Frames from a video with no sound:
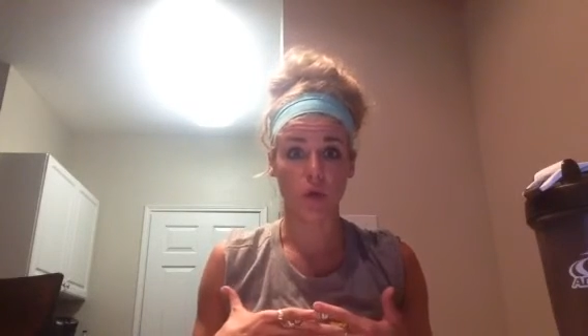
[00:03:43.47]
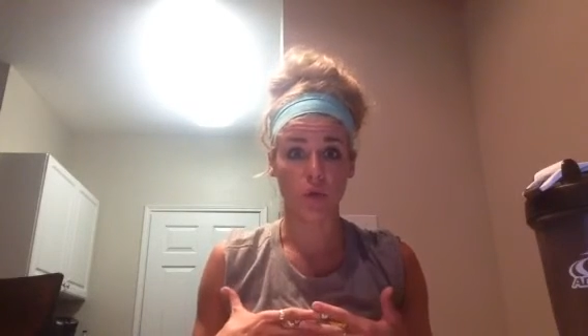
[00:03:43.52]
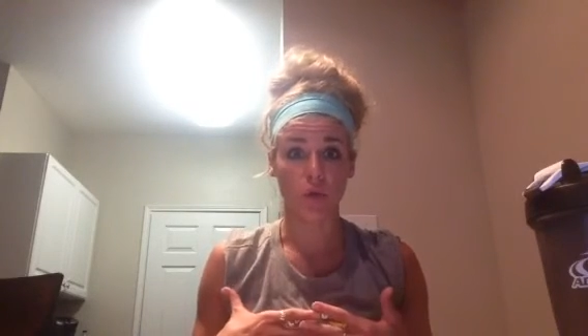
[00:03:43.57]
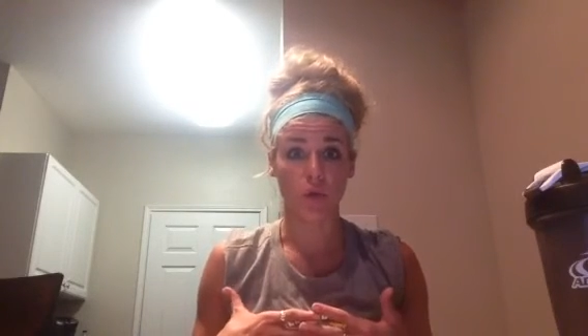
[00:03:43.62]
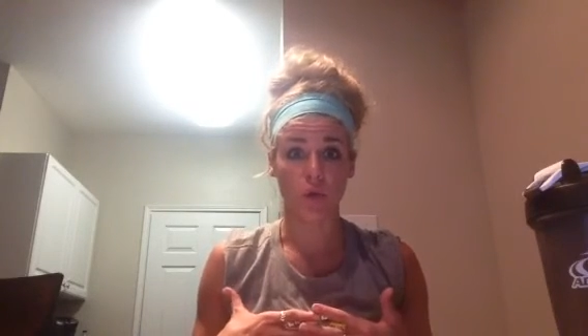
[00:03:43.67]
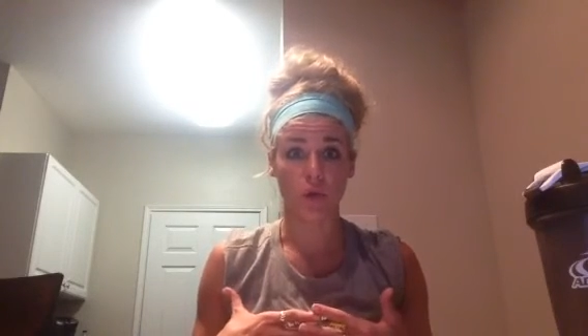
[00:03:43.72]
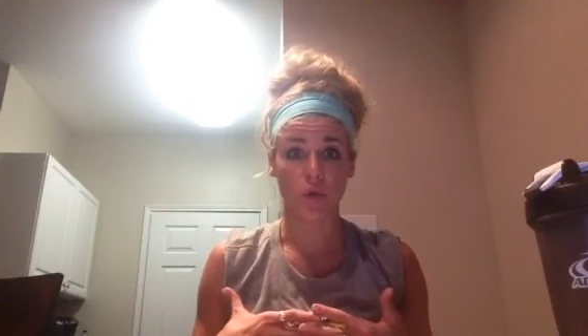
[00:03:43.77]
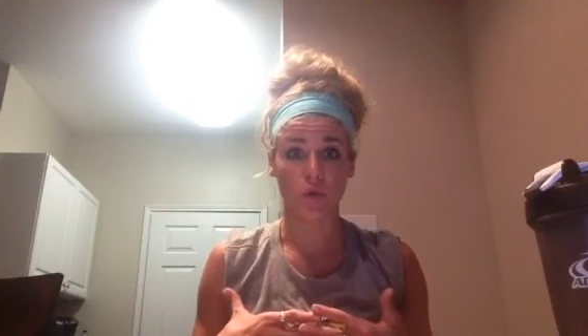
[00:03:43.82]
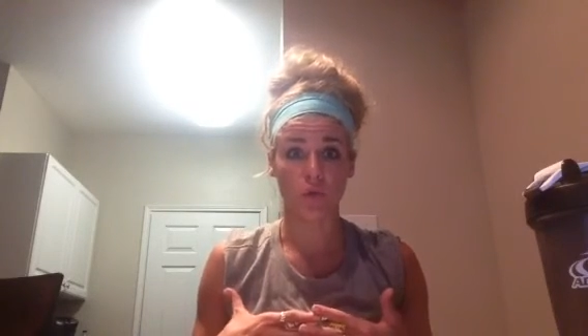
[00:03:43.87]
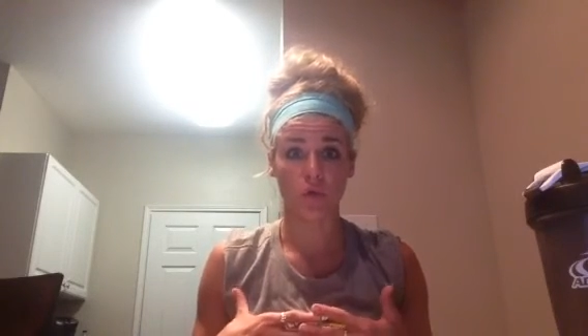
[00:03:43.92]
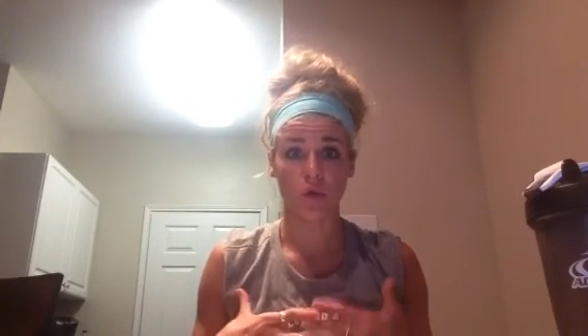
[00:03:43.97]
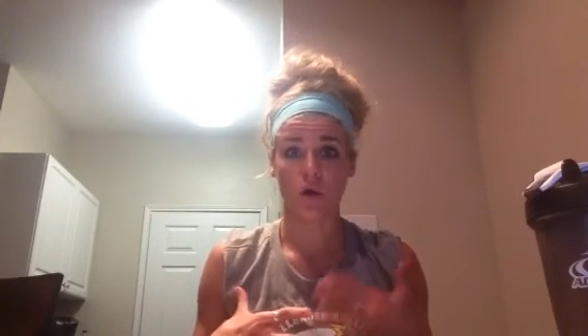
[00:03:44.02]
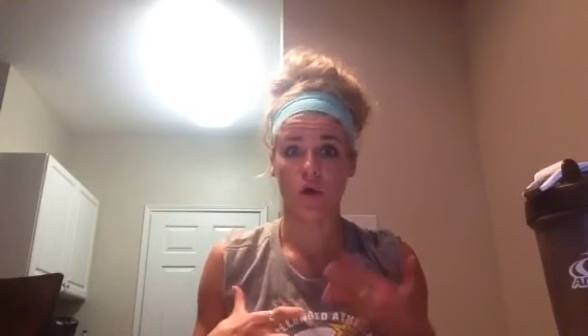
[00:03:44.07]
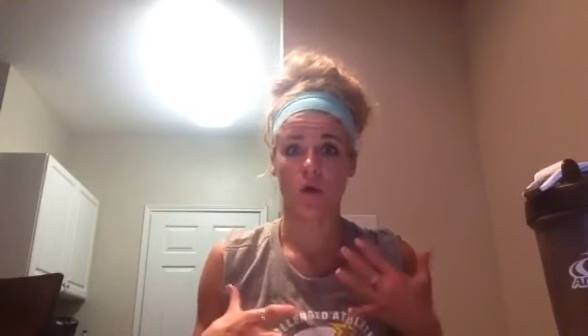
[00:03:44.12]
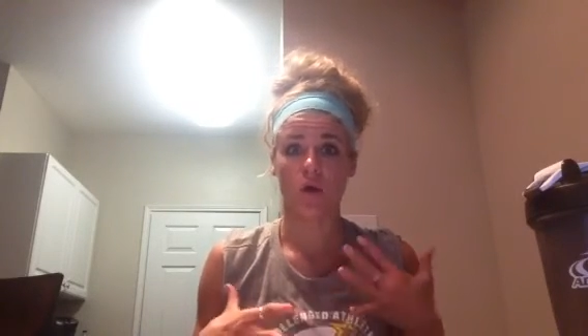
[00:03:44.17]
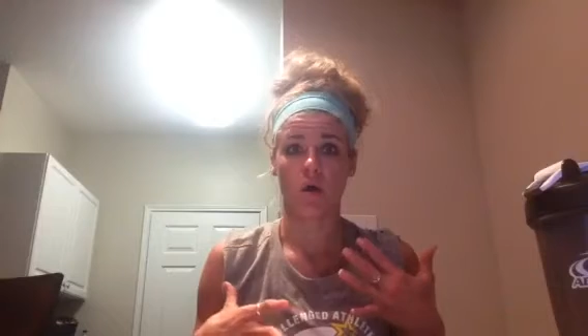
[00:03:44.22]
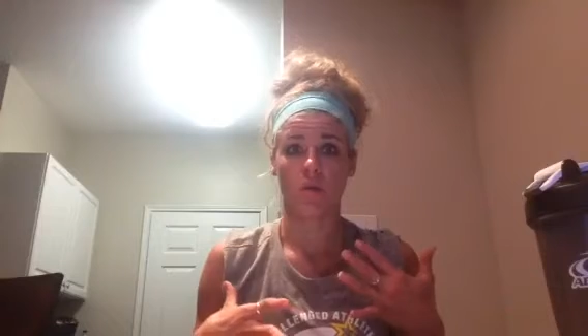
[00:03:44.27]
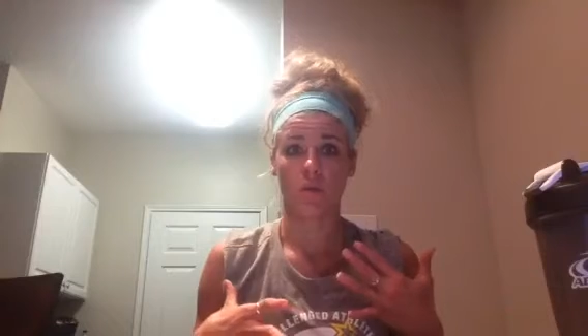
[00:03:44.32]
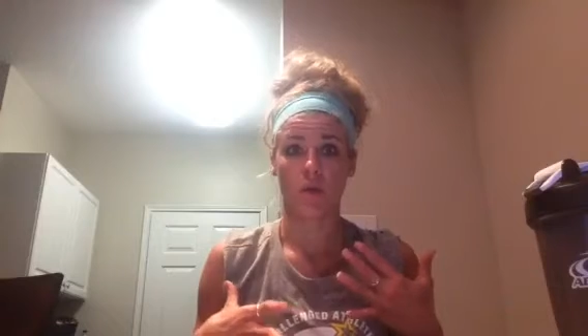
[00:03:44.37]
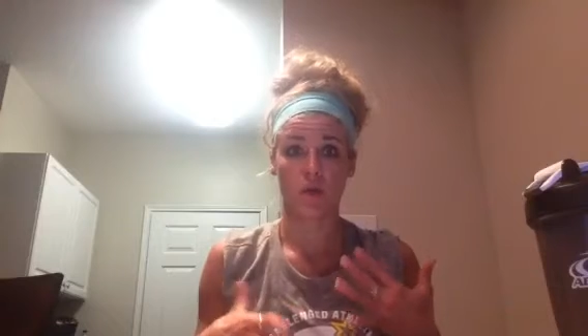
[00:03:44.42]
alone
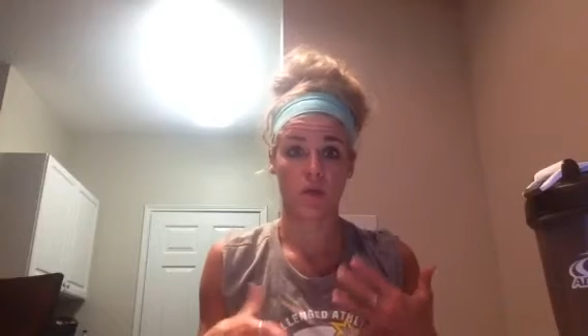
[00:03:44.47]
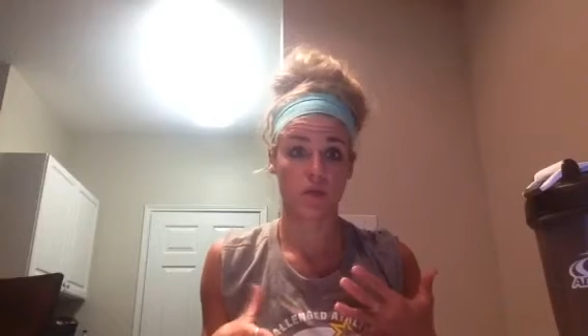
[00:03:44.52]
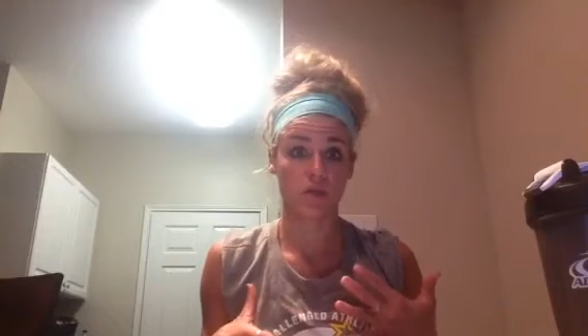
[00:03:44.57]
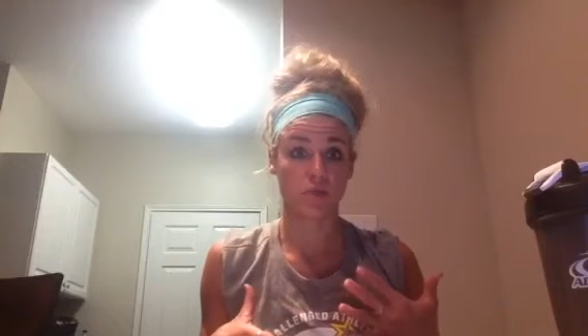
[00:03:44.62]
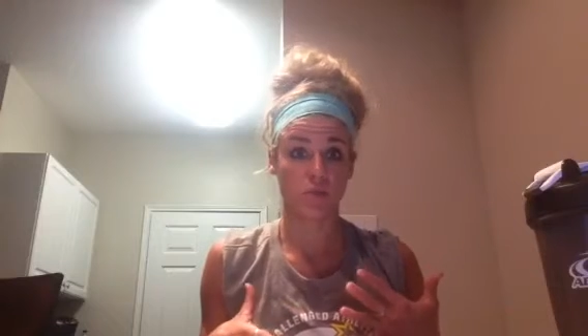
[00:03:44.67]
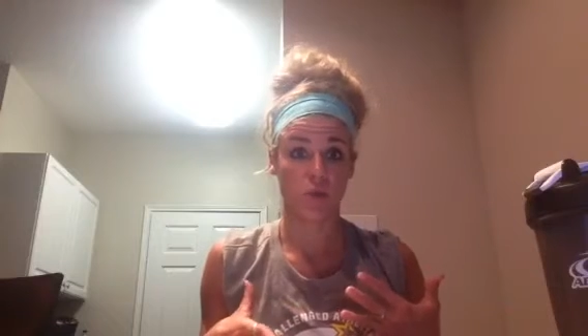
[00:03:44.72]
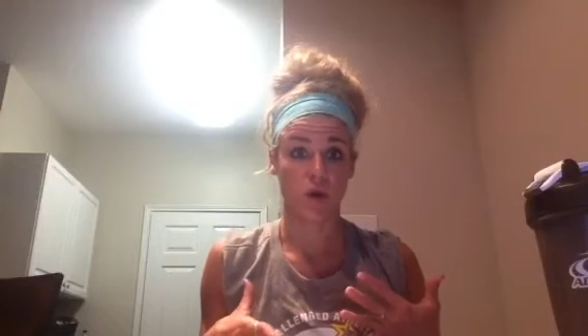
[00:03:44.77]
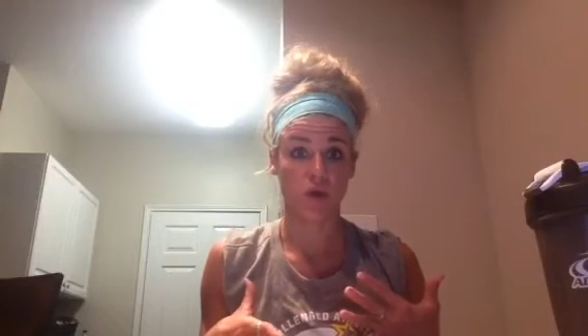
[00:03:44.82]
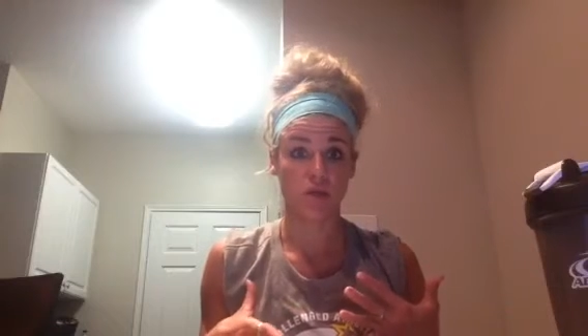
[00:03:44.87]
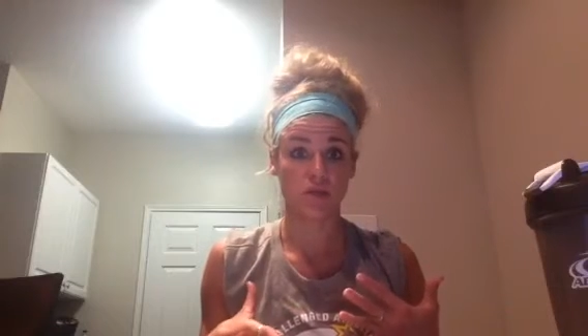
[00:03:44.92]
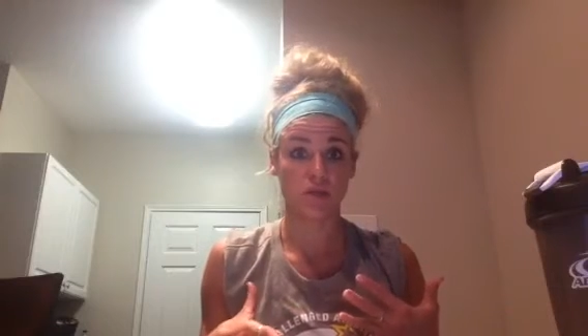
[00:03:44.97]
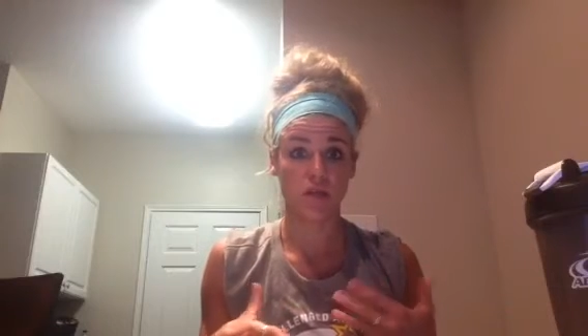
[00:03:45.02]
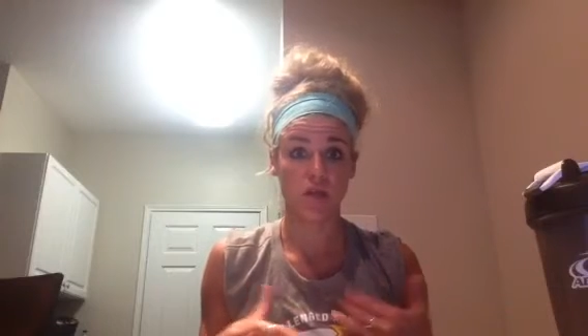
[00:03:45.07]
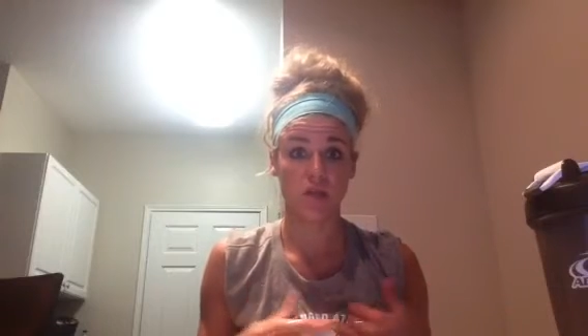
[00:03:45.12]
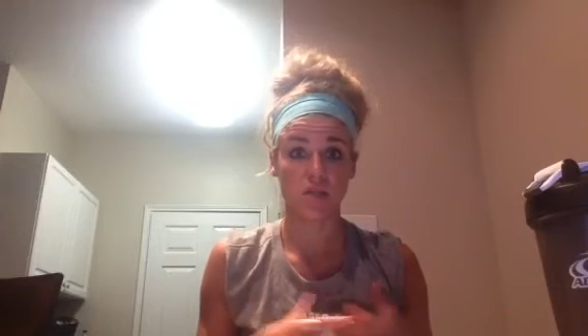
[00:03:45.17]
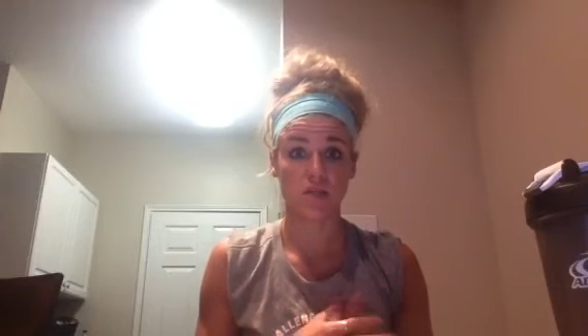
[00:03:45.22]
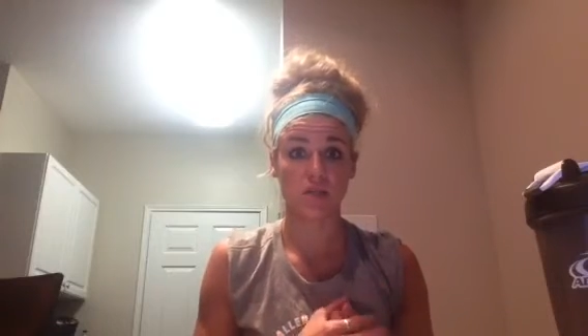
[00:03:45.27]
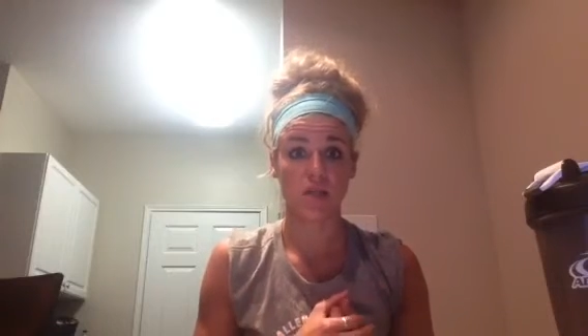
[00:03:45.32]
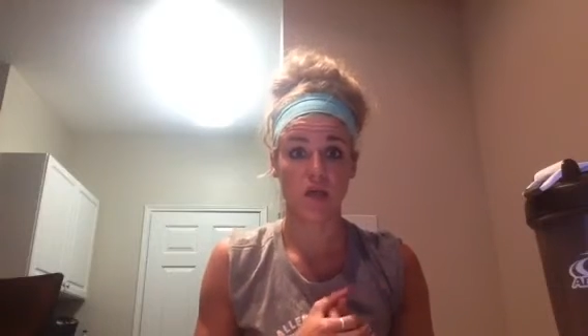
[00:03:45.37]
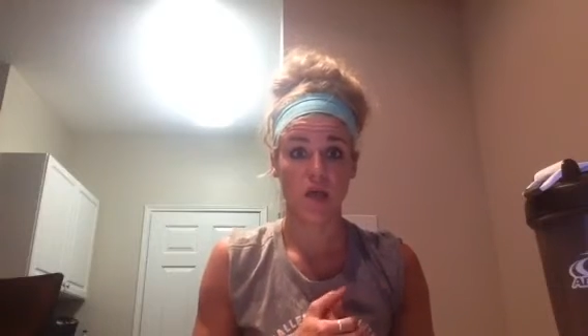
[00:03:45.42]
in this
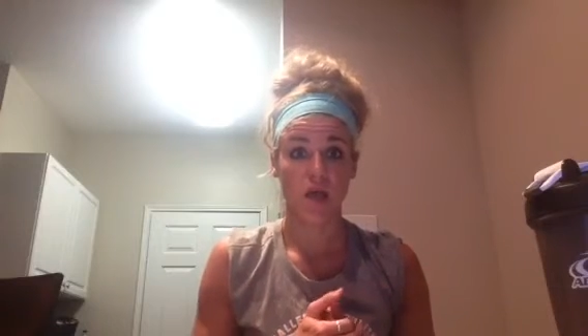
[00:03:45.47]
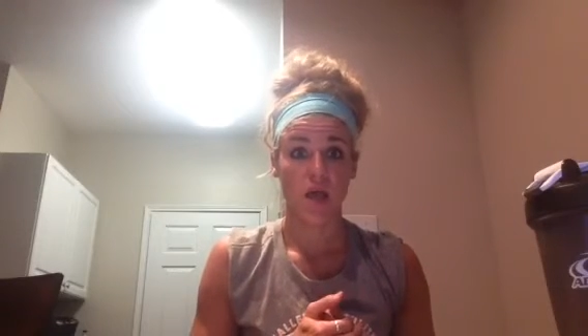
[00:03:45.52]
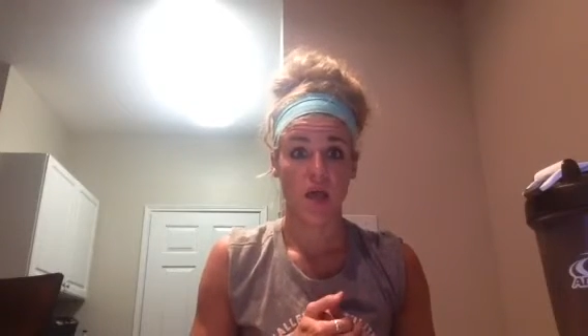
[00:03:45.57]
process.